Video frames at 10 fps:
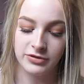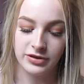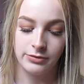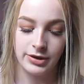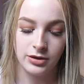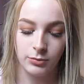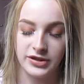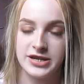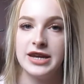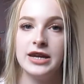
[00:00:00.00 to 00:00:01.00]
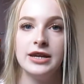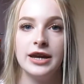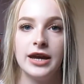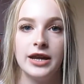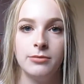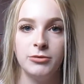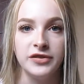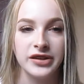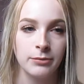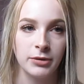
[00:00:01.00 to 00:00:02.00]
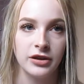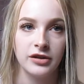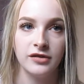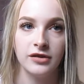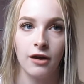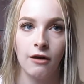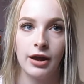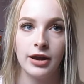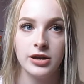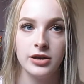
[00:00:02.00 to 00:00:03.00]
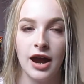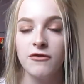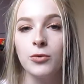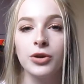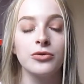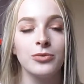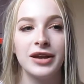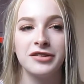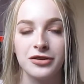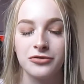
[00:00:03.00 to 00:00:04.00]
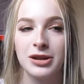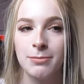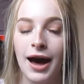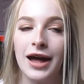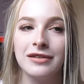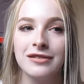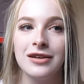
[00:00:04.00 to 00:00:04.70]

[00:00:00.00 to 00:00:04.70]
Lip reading: was going to end up with a D in music because everyone always does really bad